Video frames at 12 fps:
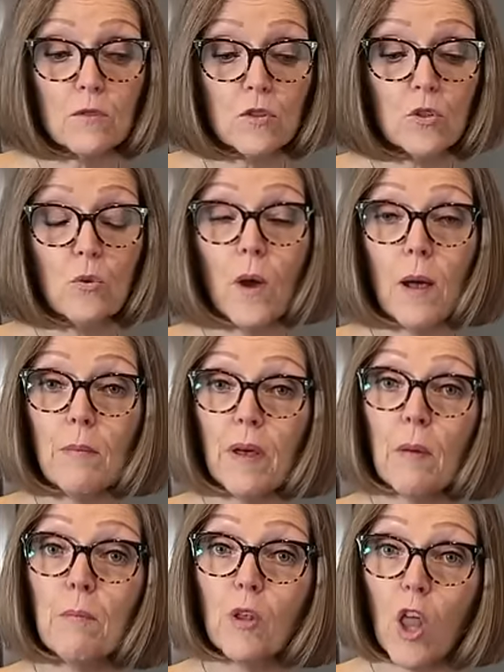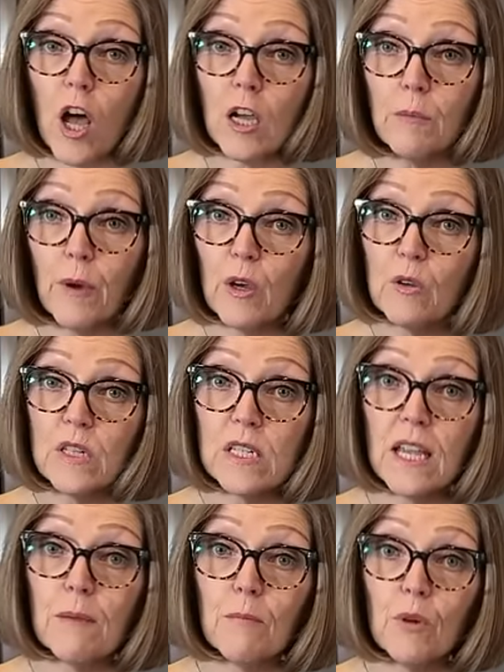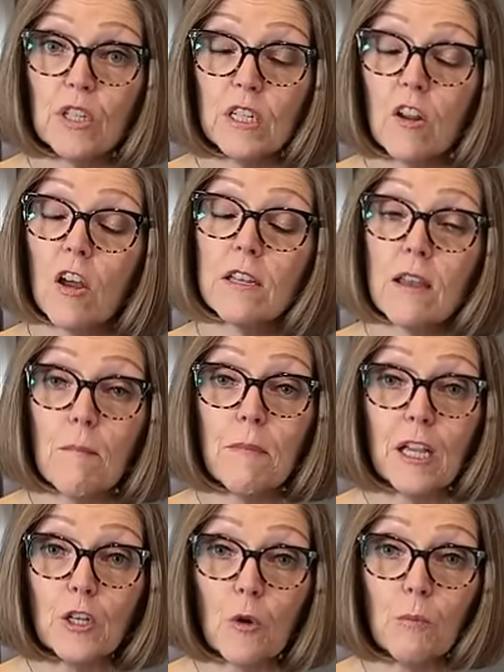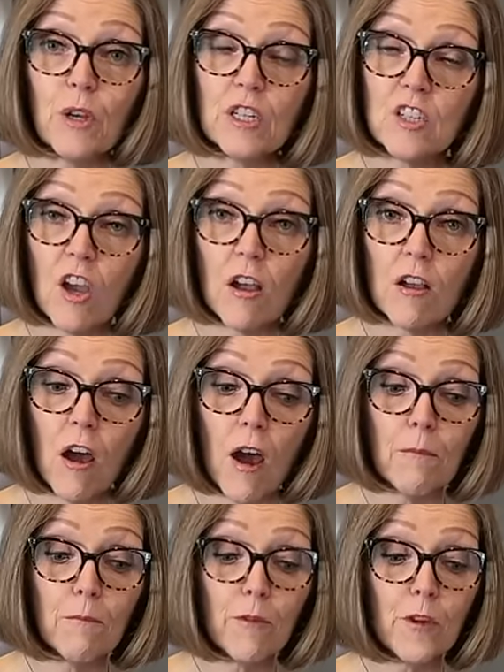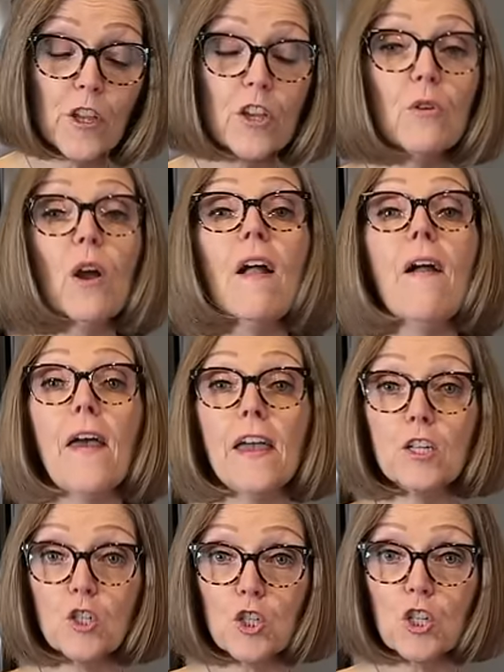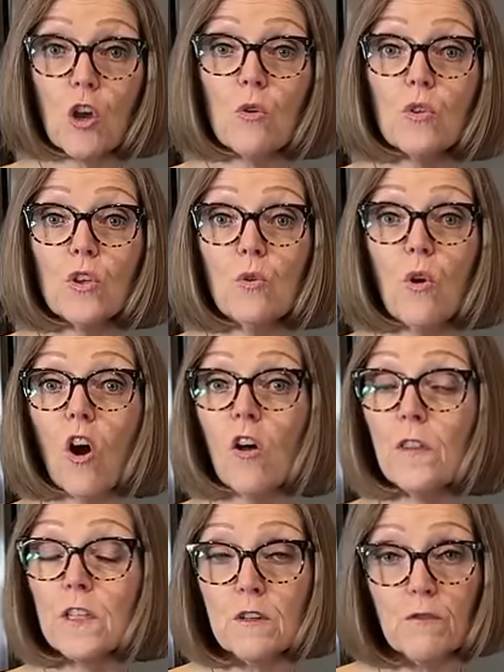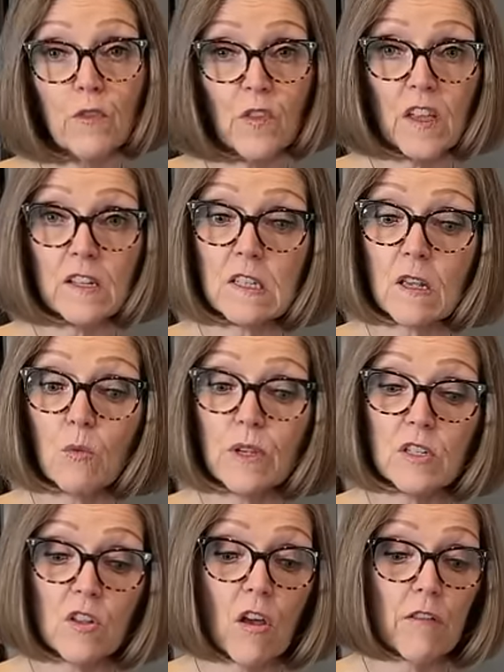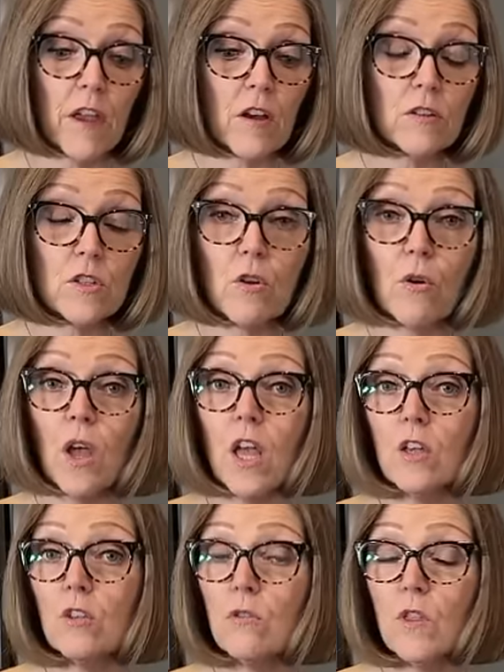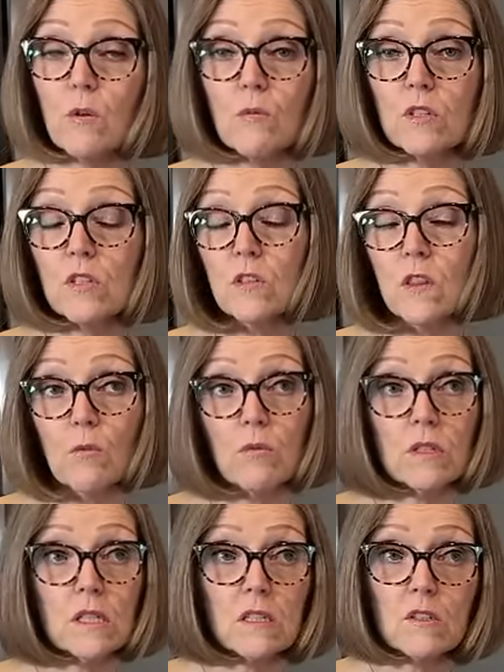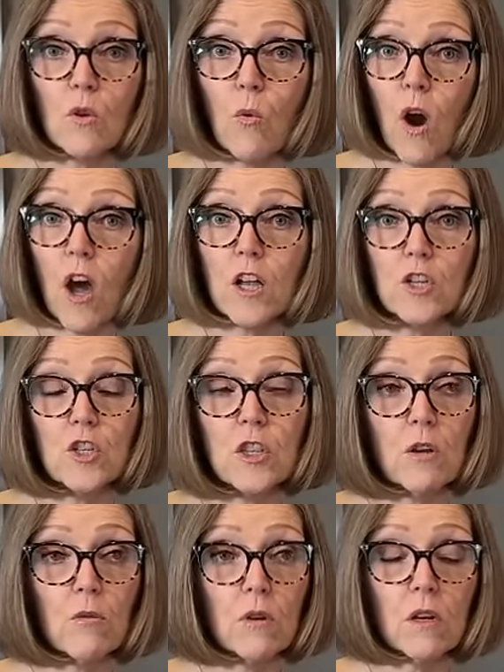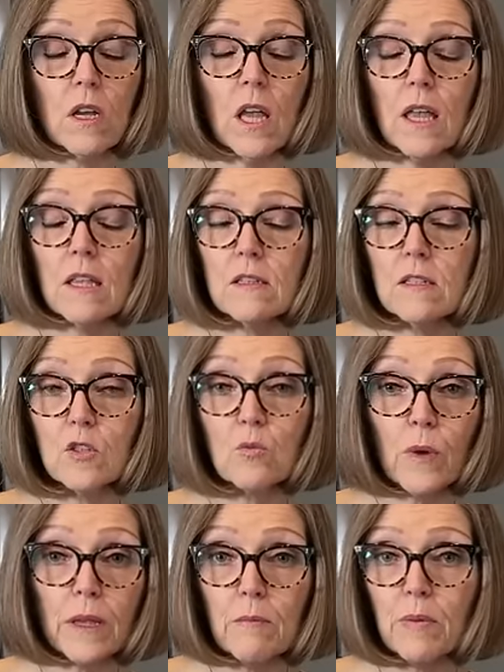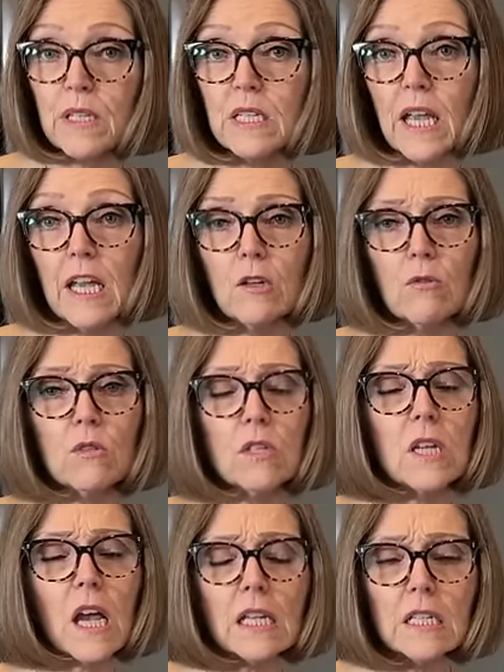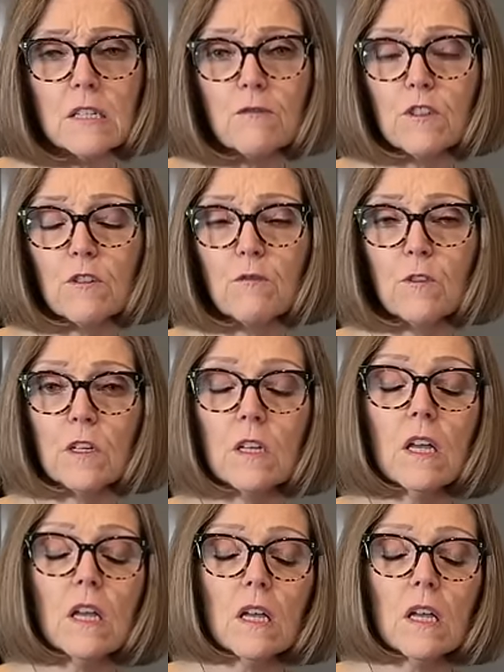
do up a blog post and put it on nutmegnotebook.com for you and show you all the different things that we saw there. So there was squash, there were sweet potatoes, tons of different